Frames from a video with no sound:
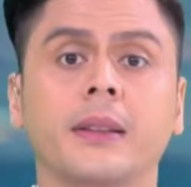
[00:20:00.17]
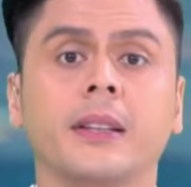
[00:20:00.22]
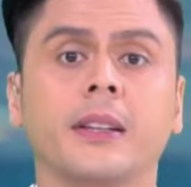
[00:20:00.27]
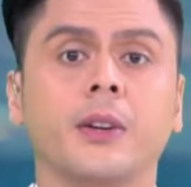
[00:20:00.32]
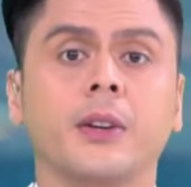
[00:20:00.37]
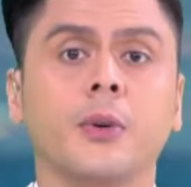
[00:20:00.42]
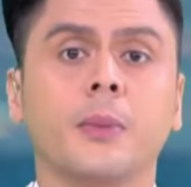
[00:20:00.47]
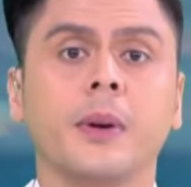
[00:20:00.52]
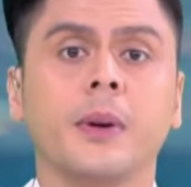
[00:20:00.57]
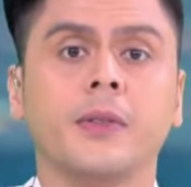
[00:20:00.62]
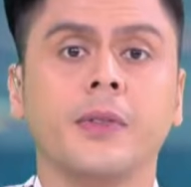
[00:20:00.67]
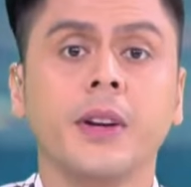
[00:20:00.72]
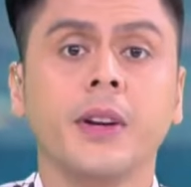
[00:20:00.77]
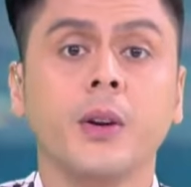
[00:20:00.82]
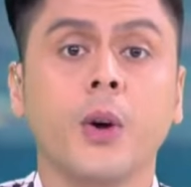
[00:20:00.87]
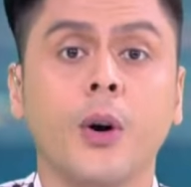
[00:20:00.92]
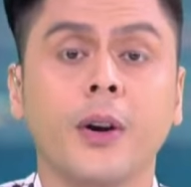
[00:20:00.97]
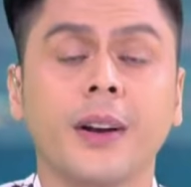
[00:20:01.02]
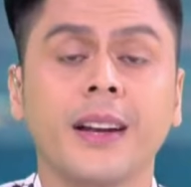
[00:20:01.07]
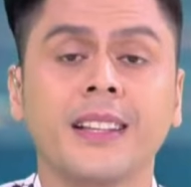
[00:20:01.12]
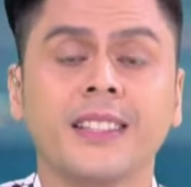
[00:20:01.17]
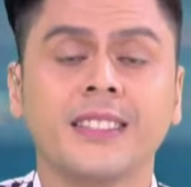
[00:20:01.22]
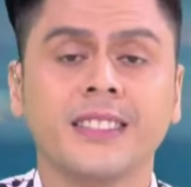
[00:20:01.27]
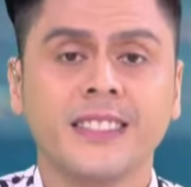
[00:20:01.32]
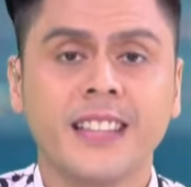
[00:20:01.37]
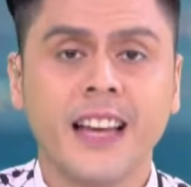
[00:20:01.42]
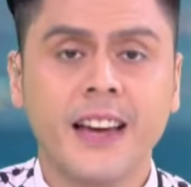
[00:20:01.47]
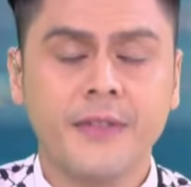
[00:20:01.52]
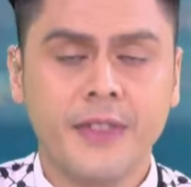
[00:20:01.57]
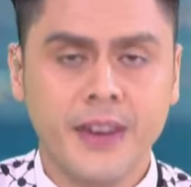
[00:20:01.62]
Atletico Madrid on a
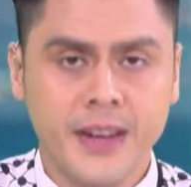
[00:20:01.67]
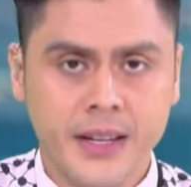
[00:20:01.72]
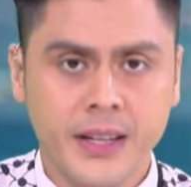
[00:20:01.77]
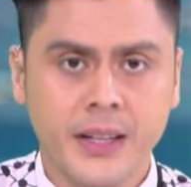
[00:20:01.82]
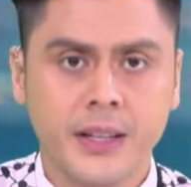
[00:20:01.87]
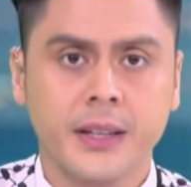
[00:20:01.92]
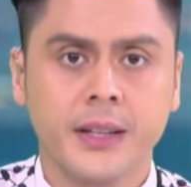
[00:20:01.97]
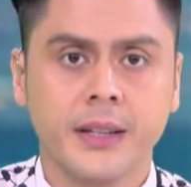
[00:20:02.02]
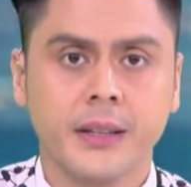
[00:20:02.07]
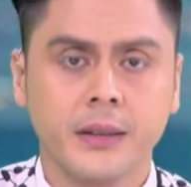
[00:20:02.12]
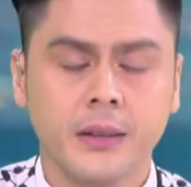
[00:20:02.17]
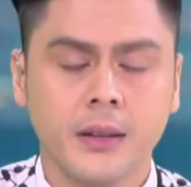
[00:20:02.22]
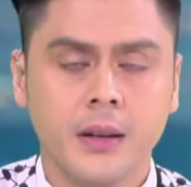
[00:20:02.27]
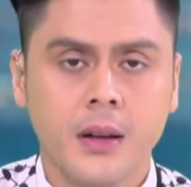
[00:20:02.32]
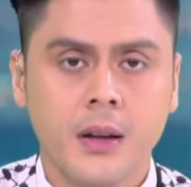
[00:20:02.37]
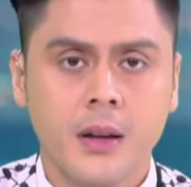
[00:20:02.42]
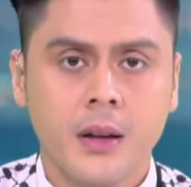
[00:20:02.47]
7-year deal.